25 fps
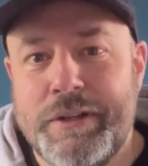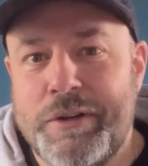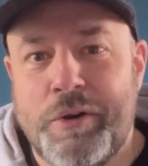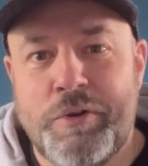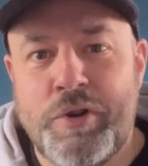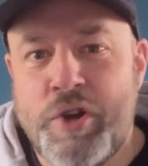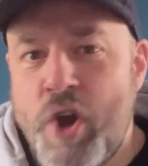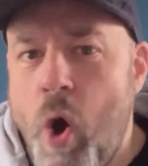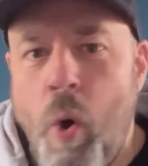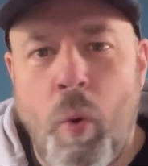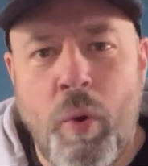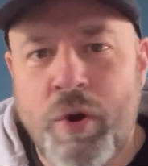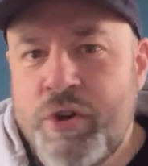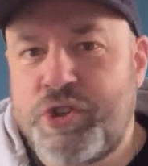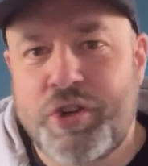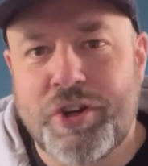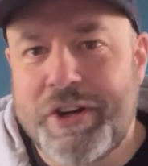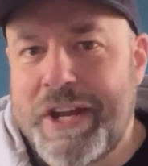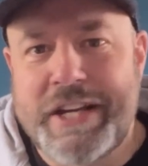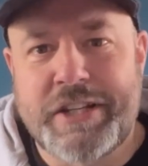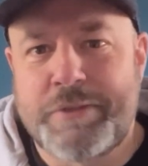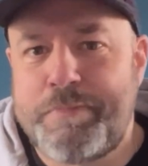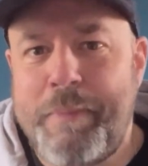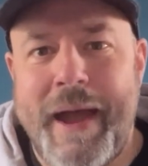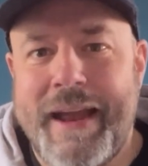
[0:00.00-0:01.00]
You know, no one
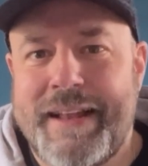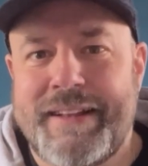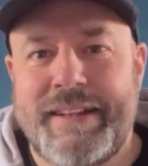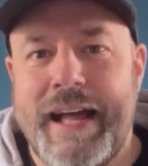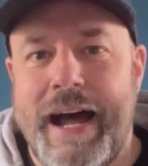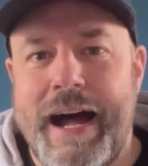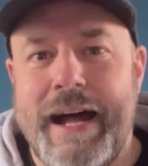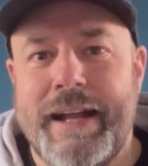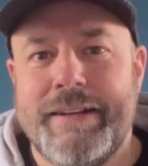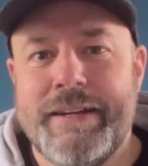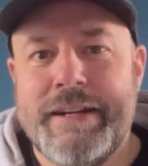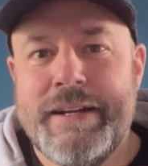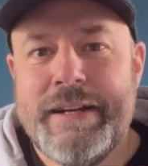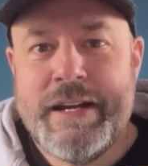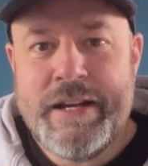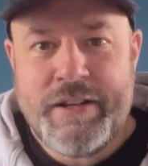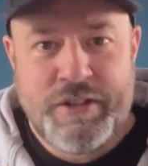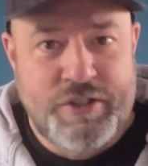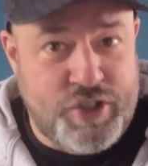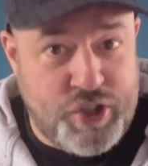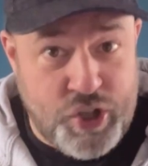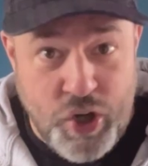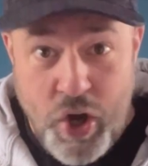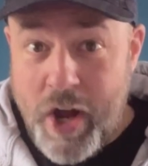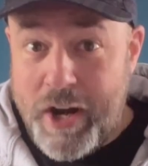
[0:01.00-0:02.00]
should expect that.
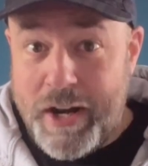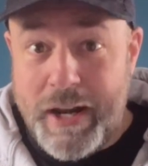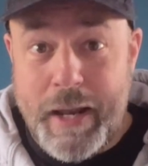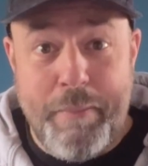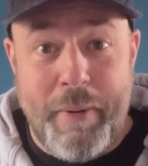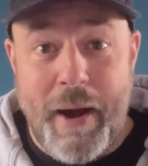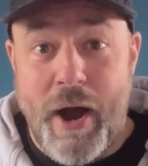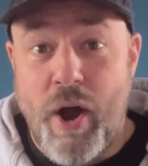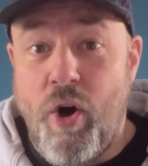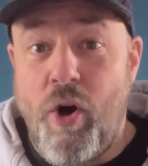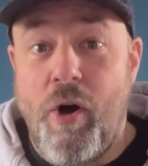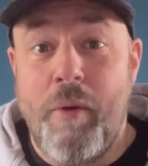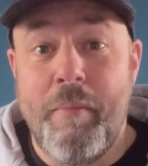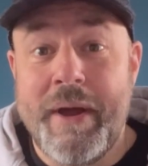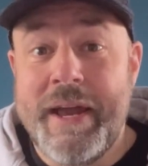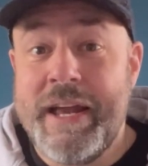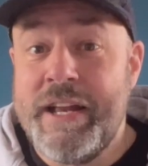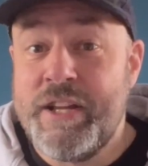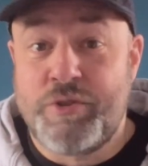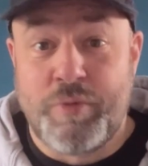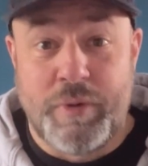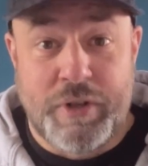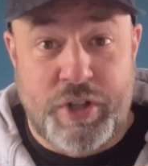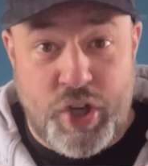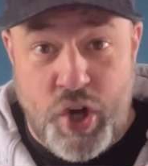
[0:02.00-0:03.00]
Certainly, by all
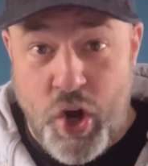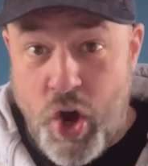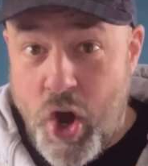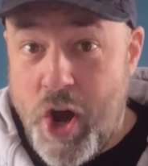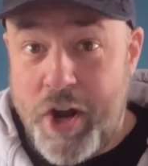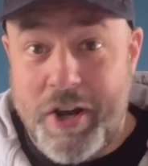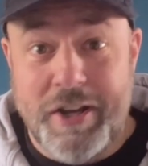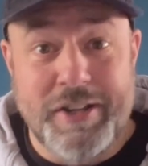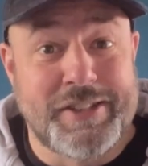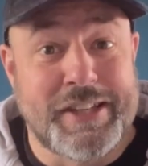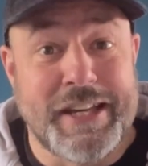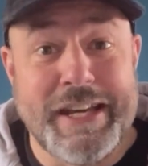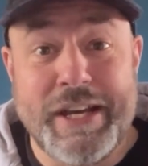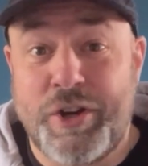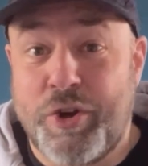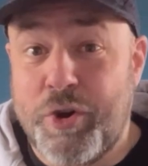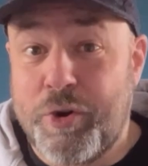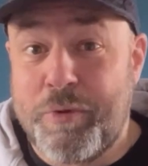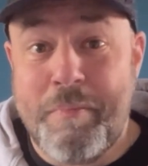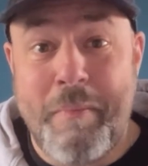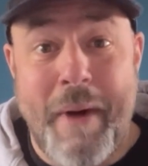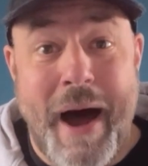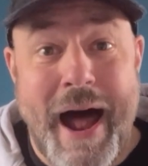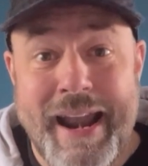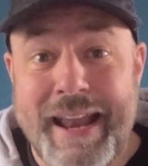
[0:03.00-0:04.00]
means, courtesy,
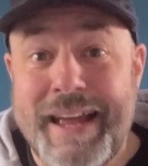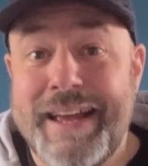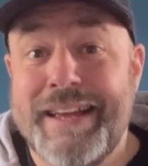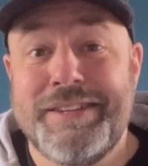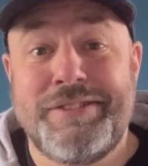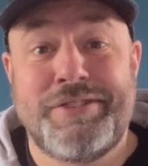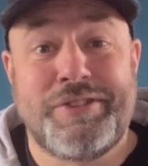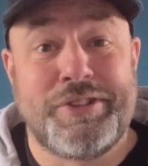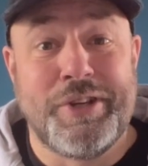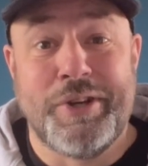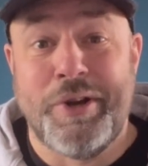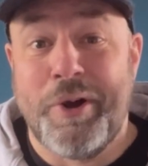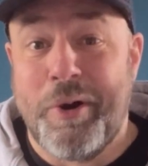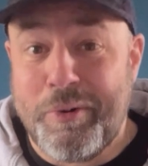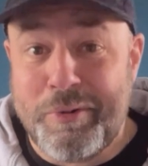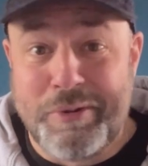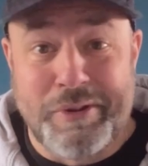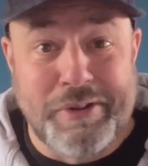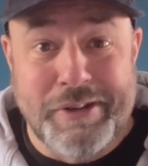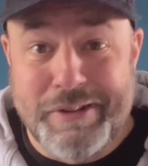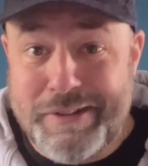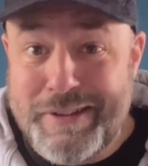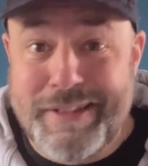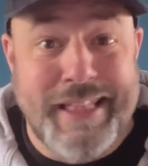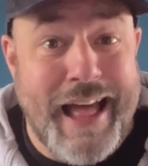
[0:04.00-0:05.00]
good manners, you
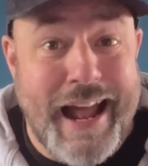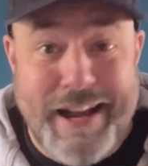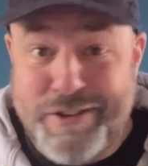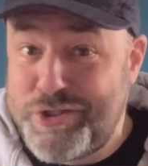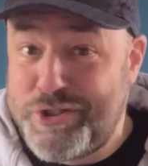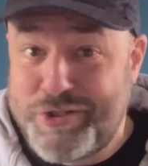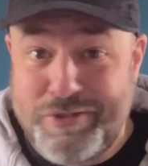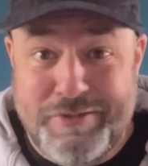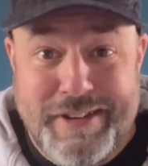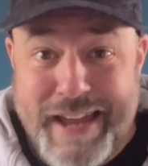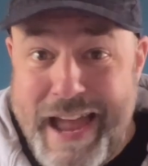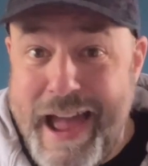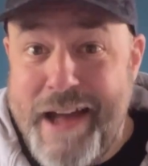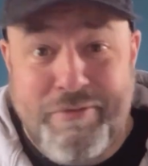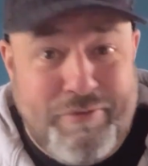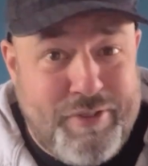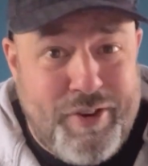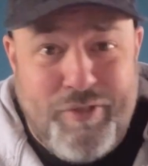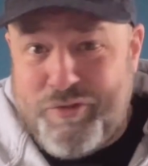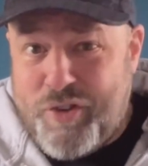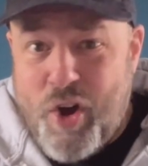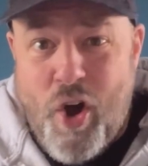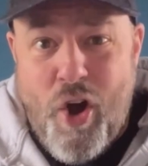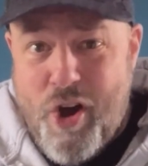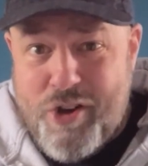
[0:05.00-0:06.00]
know, that's, yeah,
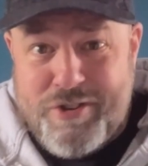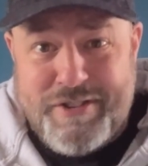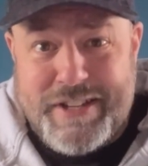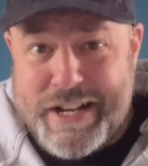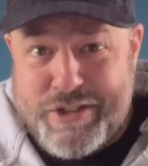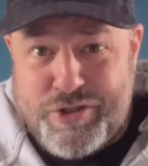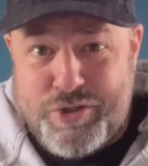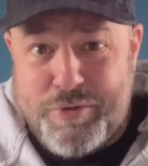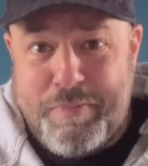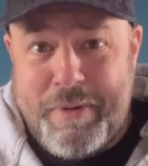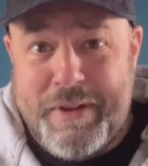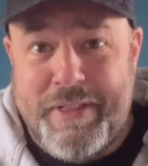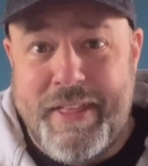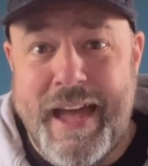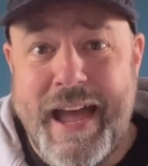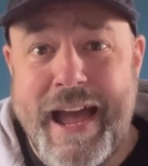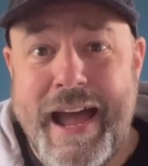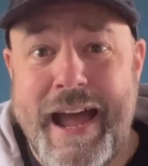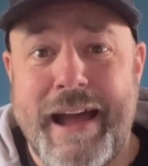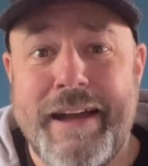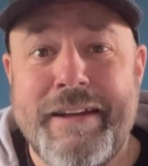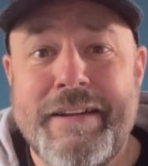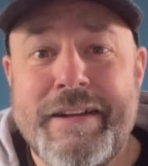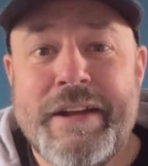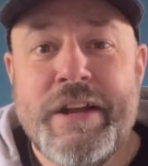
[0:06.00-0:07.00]
of course, that should be
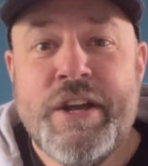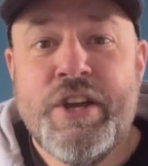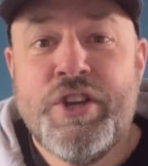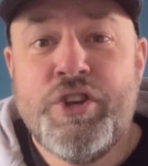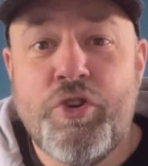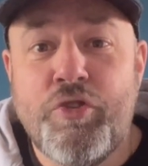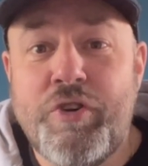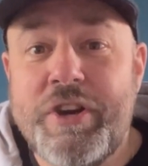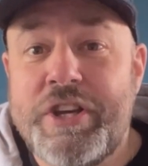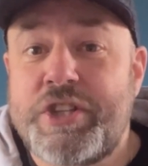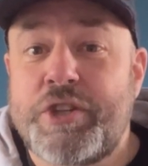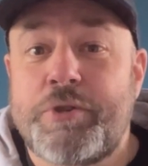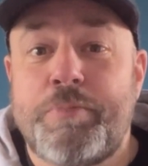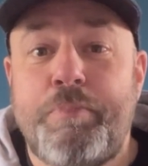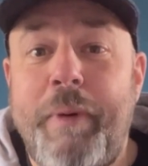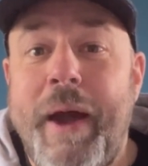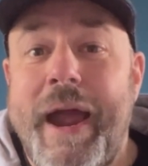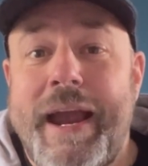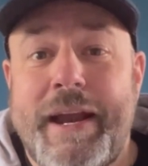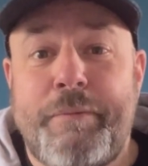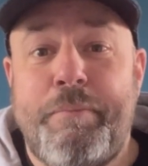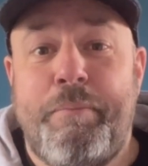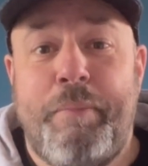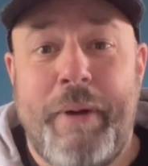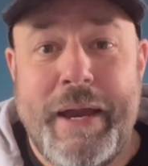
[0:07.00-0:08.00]
there. You
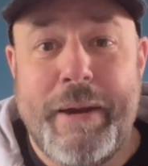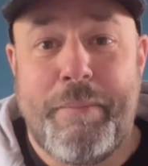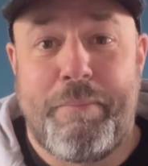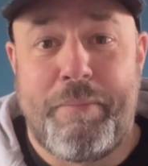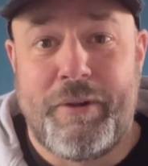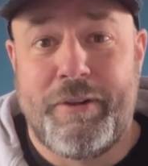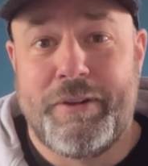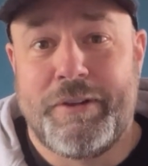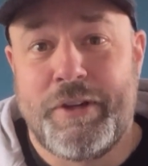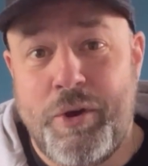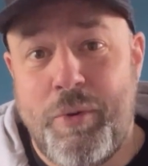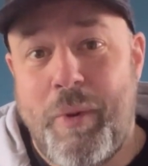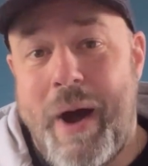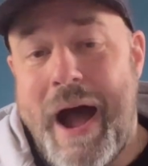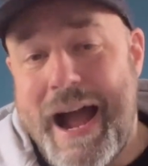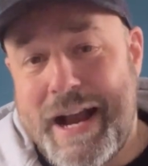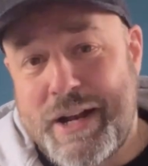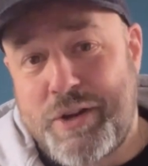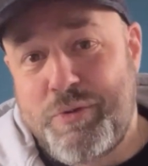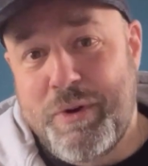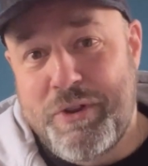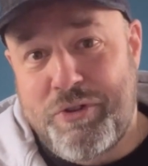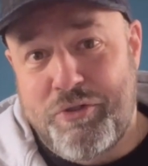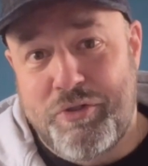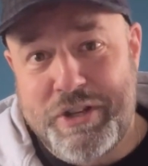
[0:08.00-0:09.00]
respect people, you
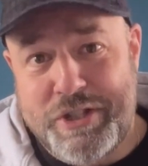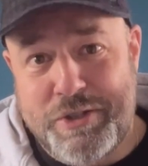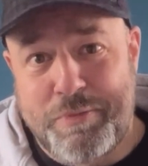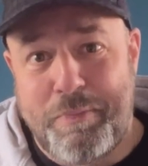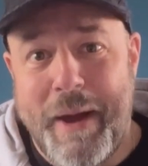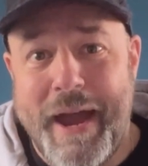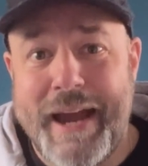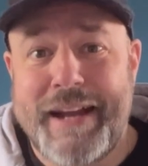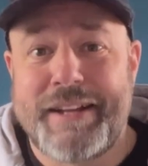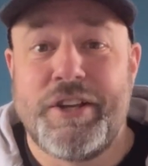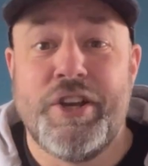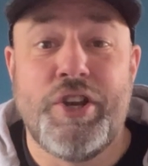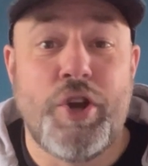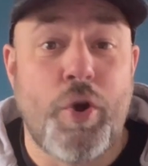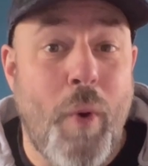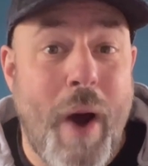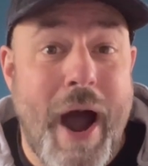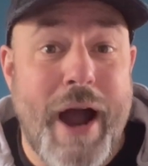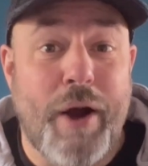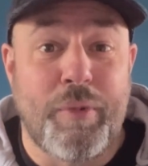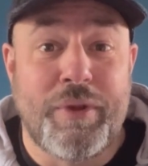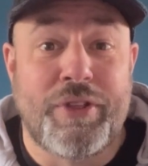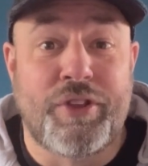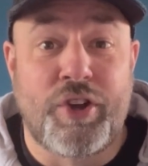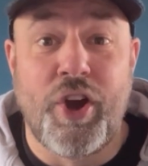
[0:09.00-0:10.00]
act with respect, and you
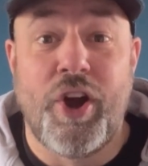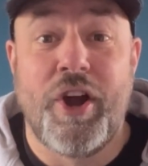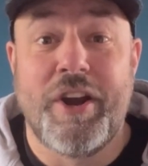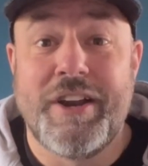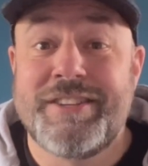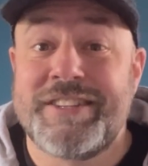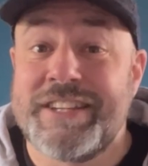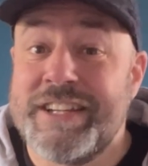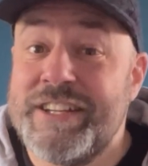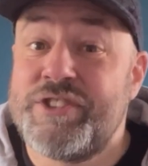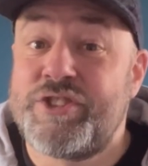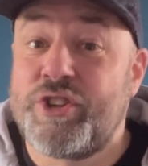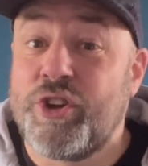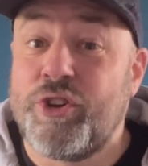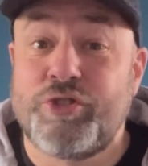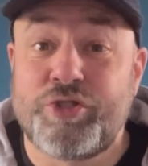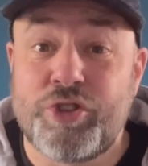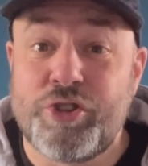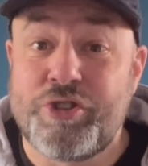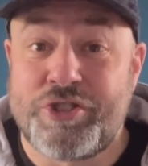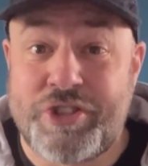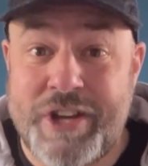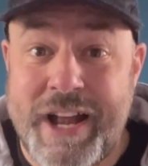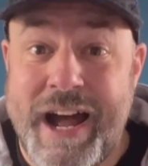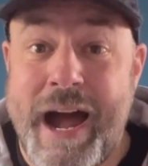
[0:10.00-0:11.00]
act with courtesy until
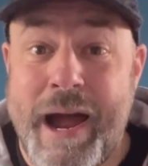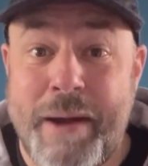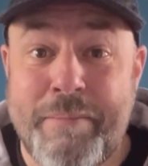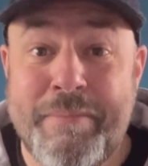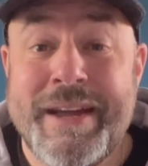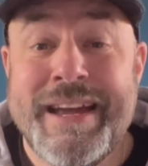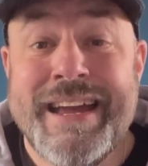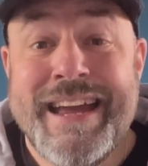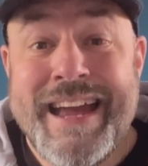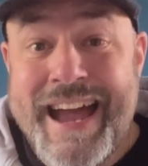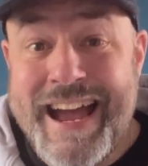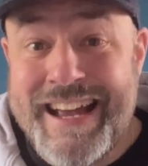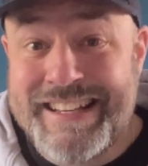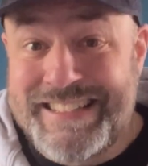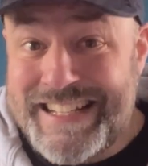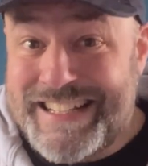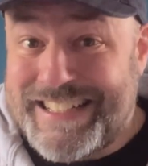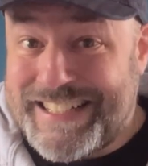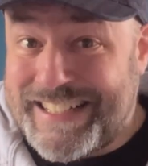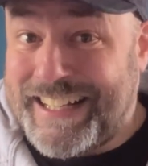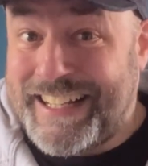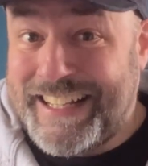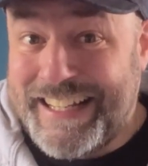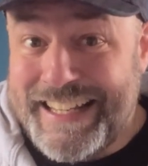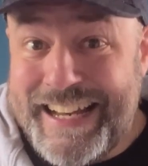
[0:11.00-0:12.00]
such time as
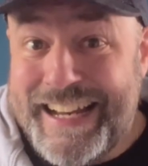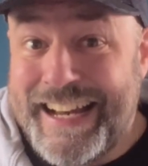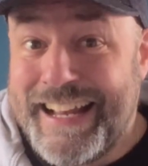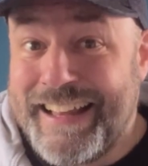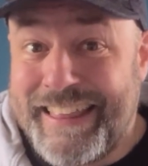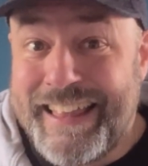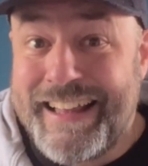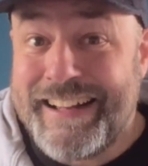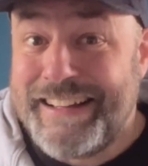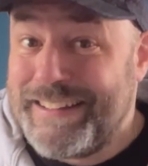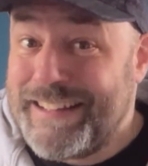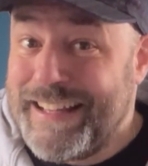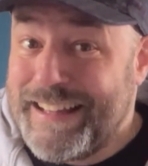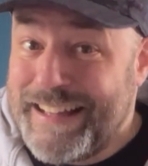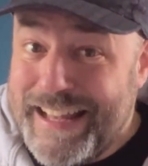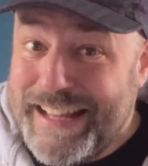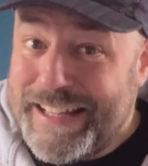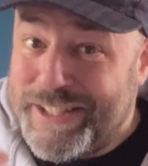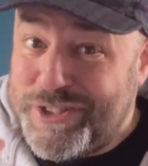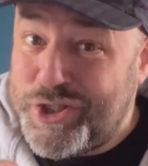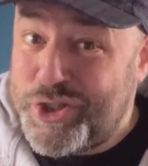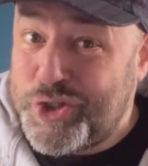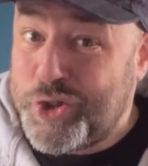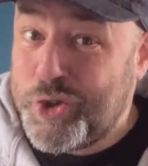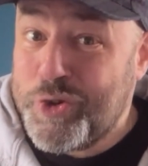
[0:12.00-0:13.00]
it's clear that
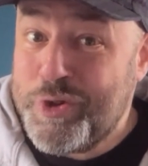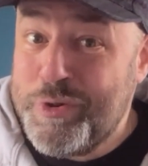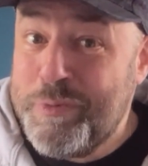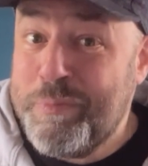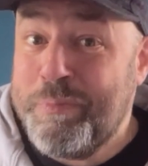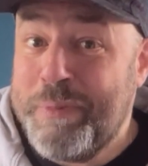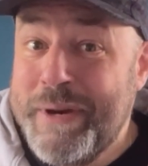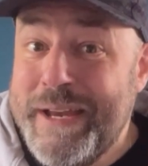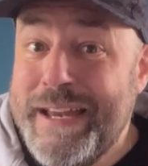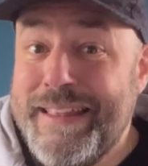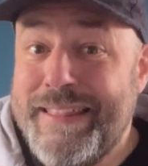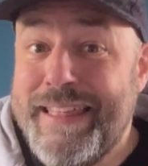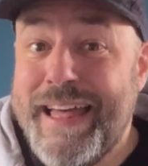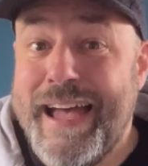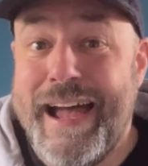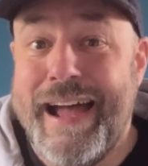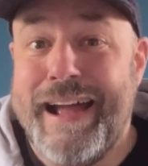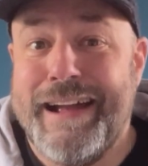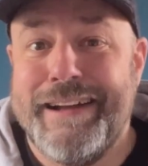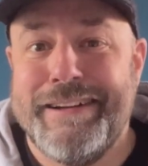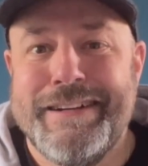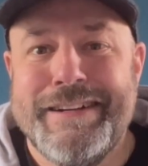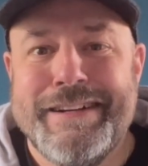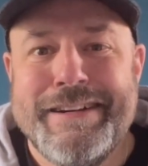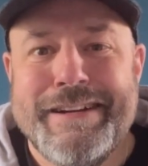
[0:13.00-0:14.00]
it shouldn't be
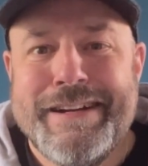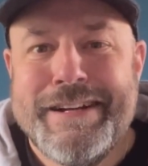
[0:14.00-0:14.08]
there.